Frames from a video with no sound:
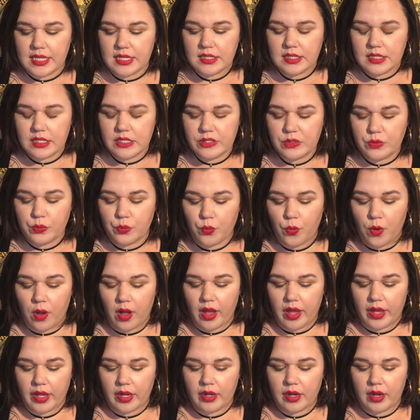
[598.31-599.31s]
This is
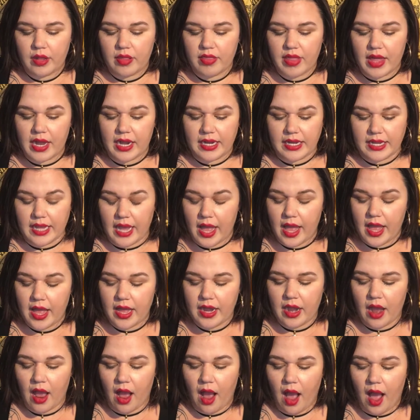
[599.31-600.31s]
one that,
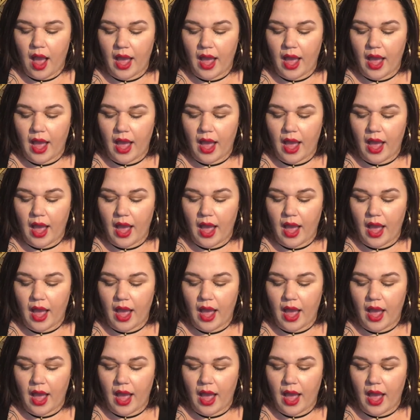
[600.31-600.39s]
again,